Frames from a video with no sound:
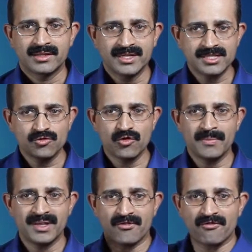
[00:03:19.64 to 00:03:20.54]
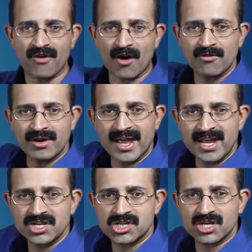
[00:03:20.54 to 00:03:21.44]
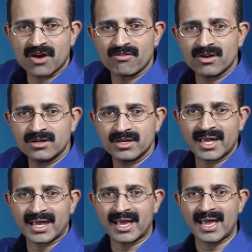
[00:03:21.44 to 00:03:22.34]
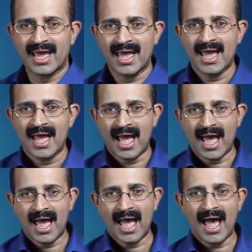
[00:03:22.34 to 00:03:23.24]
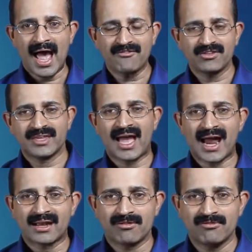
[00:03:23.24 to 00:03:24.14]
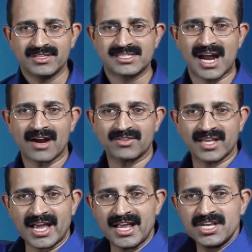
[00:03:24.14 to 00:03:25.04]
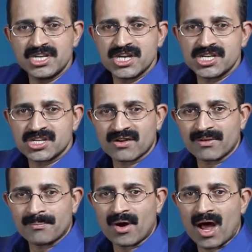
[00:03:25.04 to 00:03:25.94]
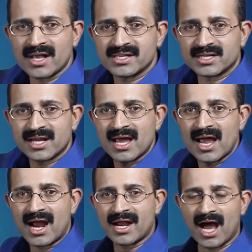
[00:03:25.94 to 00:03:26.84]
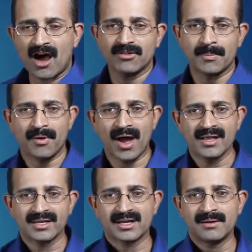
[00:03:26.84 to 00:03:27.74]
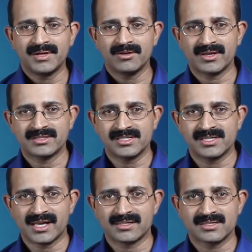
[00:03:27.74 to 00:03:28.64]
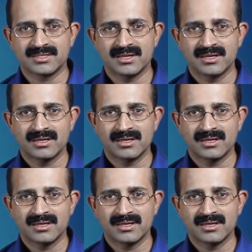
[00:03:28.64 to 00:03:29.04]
This would be the foundation of learning. After that, we start with the initiation of the project and how the project come into existence.